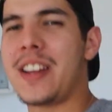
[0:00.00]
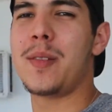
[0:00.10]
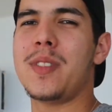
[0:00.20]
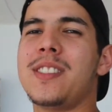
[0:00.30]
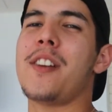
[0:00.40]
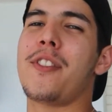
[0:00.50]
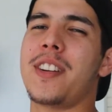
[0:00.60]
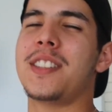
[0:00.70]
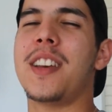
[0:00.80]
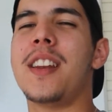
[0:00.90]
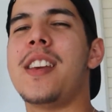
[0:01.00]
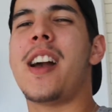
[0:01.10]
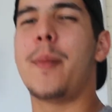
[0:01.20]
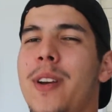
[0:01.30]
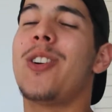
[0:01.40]
name is Jan Faricelli.
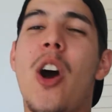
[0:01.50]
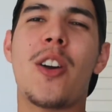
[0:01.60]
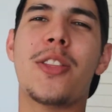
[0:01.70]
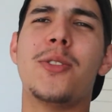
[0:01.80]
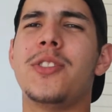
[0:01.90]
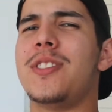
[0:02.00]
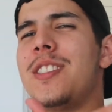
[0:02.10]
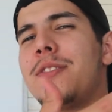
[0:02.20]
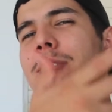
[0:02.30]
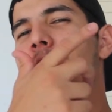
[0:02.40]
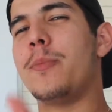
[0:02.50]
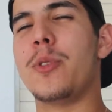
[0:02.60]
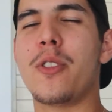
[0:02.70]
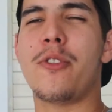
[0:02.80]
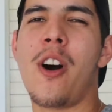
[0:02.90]
I'm a car enthusiast from the
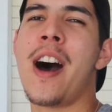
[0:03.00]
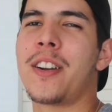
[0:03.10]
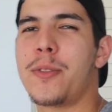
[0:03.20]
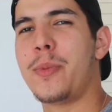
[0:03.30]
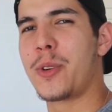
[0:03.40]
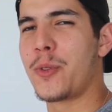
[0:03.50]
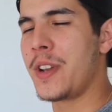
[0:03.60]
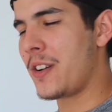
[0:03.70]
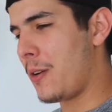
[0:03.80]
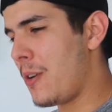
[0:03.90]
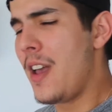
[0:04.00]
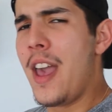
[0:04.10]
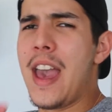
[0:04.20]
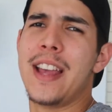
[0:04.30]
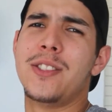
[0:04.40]
beautiful island of Puerto Rico,
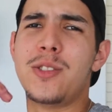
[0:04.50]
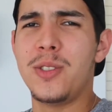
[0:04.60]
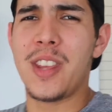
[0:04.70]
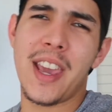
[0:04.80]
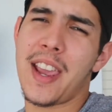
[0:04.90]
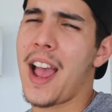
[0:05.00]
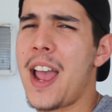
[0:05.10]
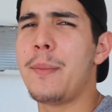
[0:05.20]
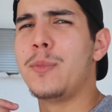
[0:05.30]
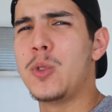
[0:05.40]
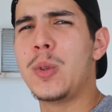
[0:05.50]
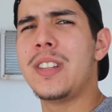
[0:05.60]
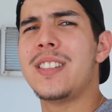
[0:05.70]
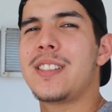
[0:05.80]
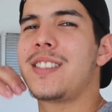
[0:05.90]
and today I'm
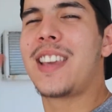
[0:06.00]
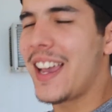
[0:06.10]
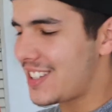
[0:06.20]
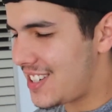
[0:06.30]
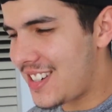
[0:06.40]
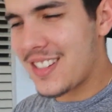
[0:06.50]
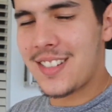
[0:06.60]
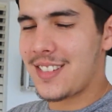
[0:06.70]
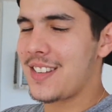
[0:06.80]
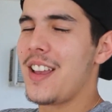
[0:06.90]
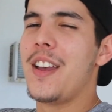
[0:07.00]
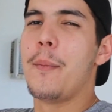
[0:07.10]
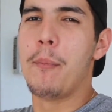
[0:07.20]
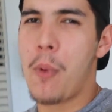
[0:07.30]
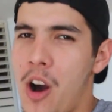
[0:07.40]
doing the sketchiest
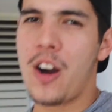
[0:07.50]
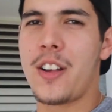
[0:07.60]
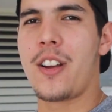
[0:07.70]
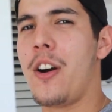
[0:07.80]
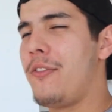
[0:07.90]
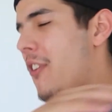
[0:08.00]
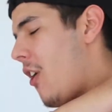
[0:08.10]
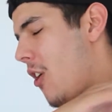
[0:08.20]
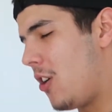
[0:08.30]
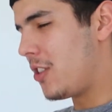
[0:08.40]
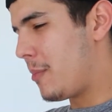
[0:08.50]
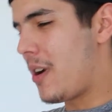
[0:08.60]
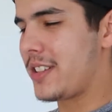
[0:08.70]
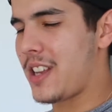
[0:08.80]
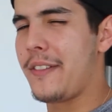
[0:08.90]
mod of all the
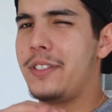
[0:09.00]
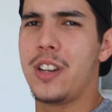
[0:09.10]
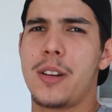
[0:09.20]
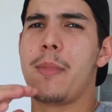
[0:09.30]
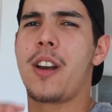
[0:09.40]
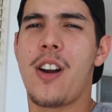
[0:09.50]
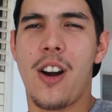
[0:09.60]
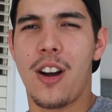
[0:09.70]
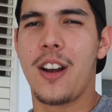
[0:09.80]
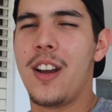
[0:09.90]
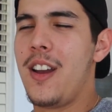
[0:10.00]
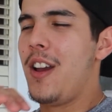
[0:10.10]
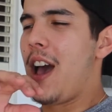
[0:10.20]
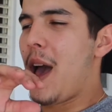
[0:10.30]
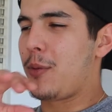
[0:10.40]
mods I've done in my car.
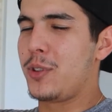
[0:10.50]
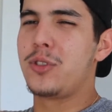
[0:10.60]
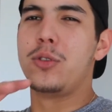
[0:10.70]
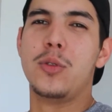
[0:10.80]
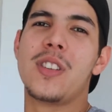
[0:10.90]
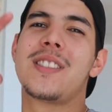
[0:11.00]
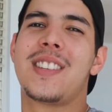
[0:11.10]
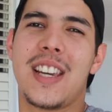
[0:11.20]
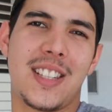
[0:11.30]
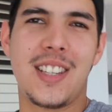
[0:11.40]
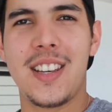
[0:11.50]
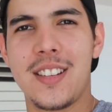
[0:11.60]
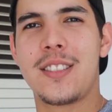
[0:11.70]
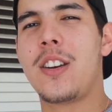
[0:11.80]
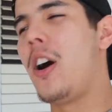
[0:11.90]
I'm going to do the
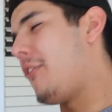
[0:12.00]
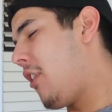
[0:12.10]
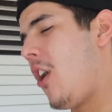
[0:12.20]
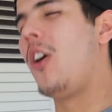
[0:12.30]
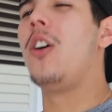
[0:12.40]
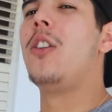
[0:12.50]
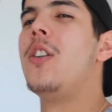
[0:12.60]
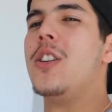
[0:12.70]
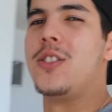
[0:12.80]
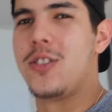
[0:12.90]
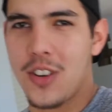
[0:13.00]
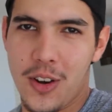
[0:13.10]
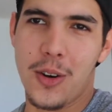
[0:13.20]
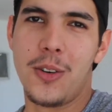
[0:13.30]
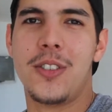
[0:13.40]
sketchiest of all,
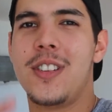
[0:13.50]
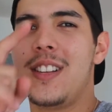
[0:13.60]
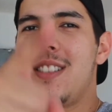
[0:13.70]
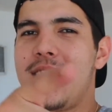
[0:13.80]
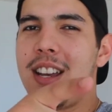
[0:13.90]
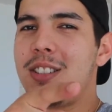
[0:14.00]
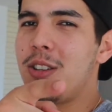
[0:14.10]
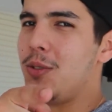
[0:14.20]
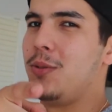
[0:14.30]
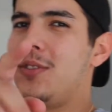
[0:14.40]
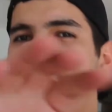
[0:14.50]
so stay tuned.